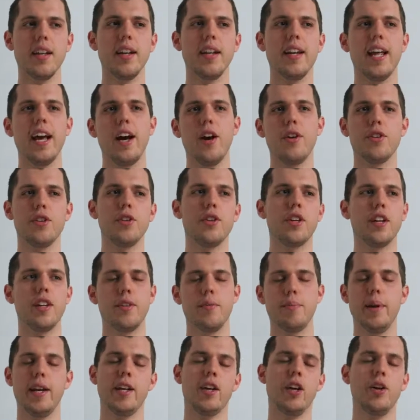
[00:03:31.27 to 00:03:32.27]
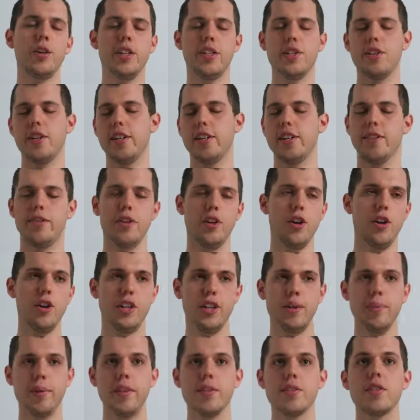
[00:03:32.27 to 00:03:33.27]
Now, you can make all these different
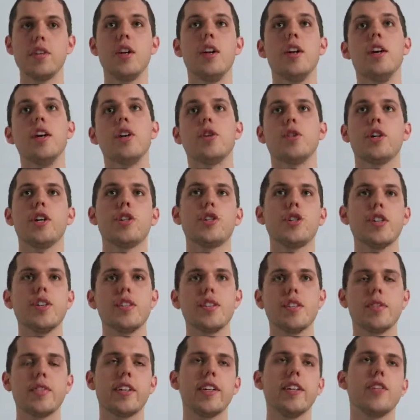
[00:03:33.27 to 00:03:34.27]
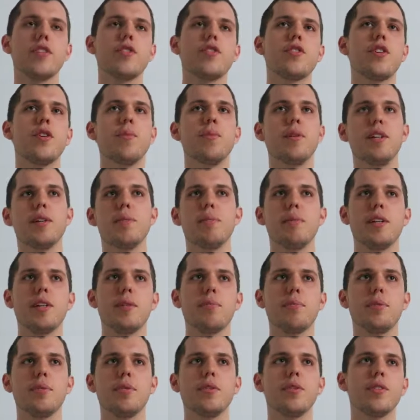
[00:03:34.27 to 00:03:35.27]
arguments. Christians have killed so many
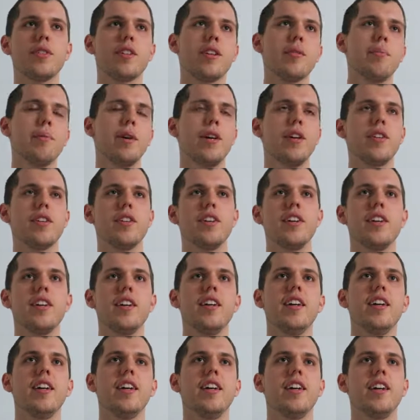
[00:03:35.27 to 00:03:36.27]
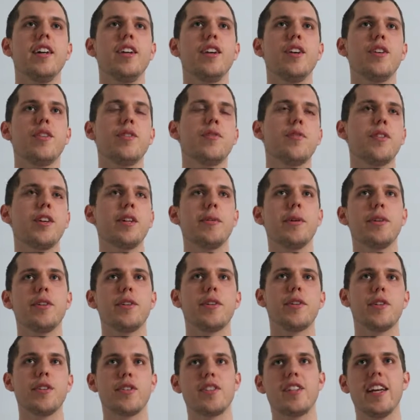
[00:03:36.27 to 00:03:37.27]
people compared to, you forget about
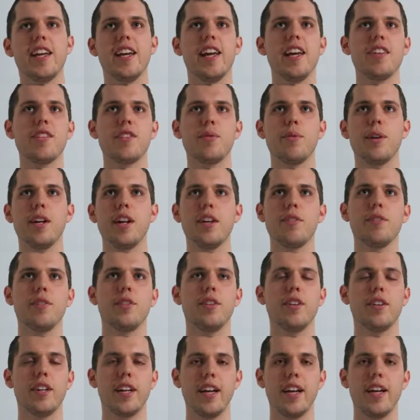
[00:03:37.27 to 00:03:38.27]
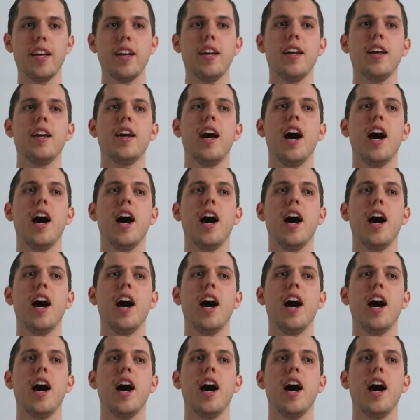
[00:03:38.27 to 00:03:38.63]
the Crusades and whatever, okay?